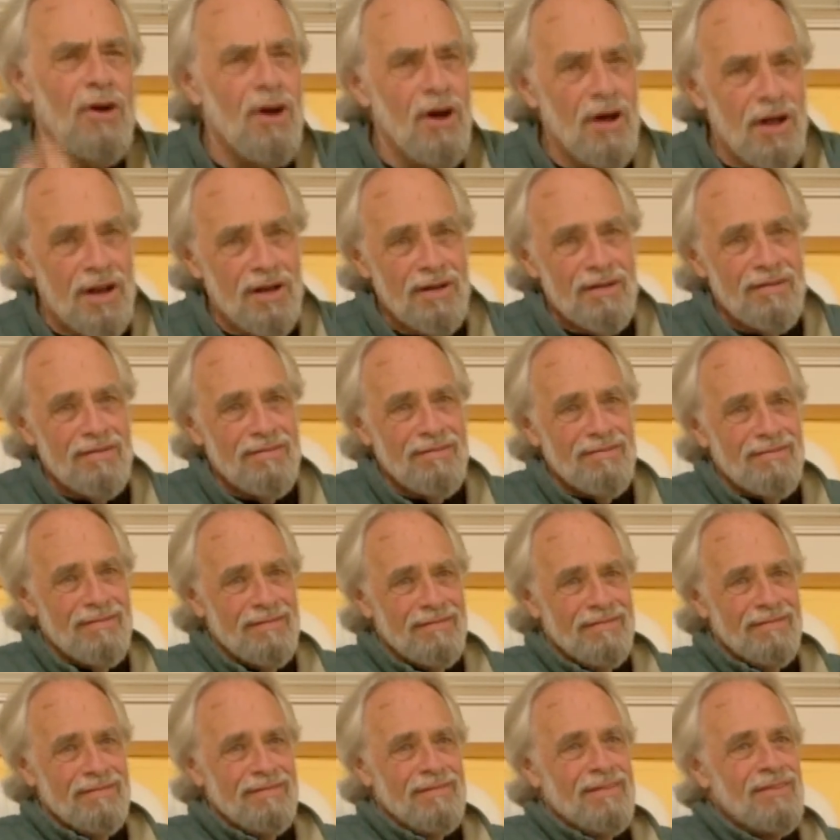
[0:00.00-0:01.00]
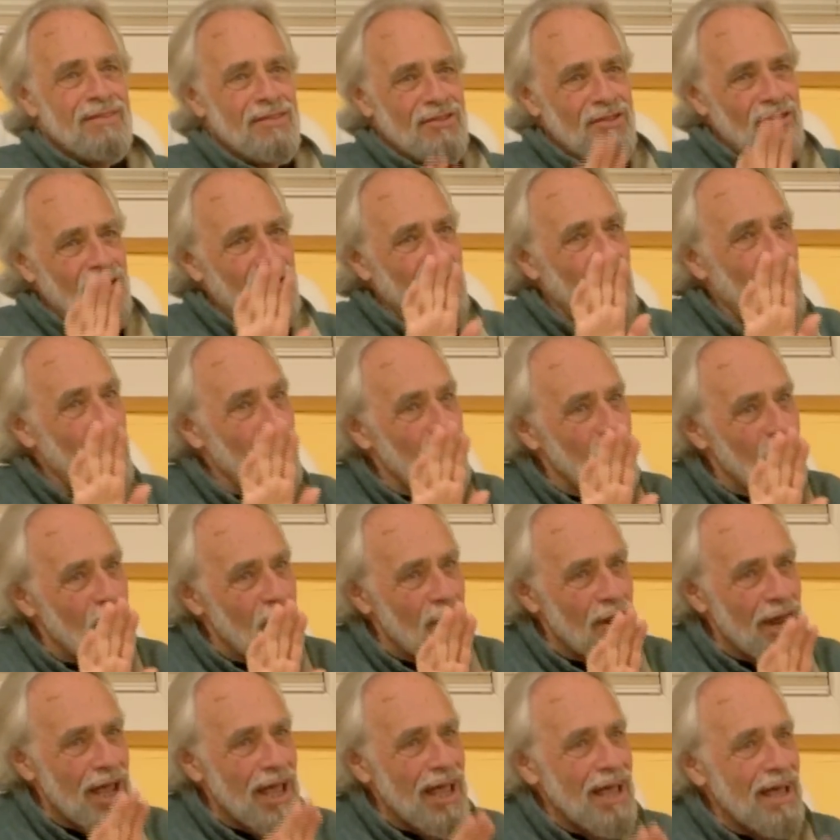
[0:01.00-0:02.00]
on. So don't
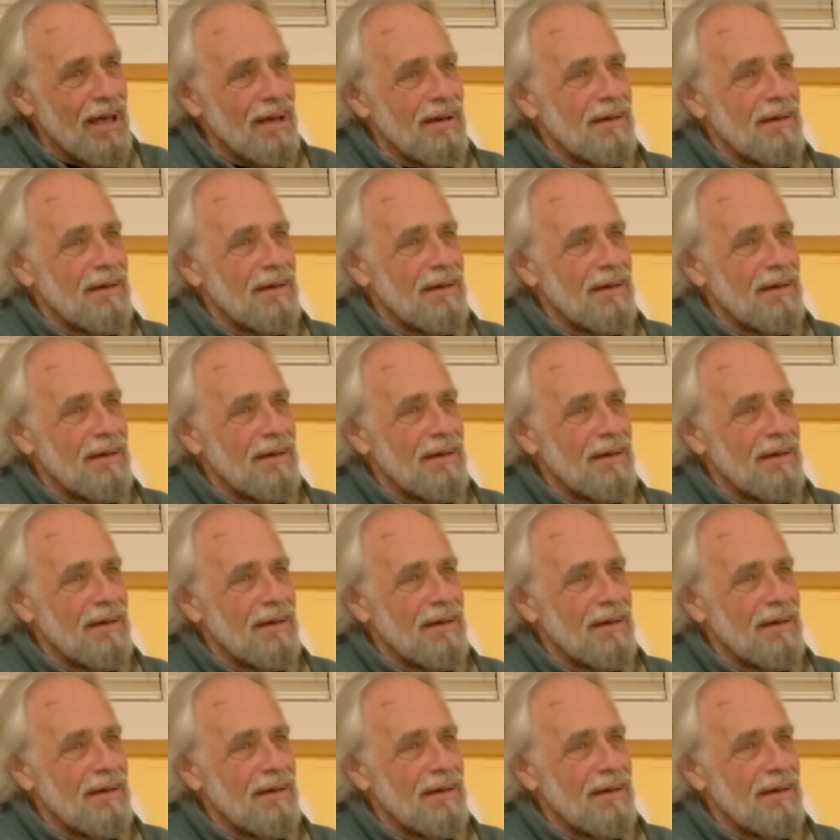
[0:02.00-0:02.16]
worry.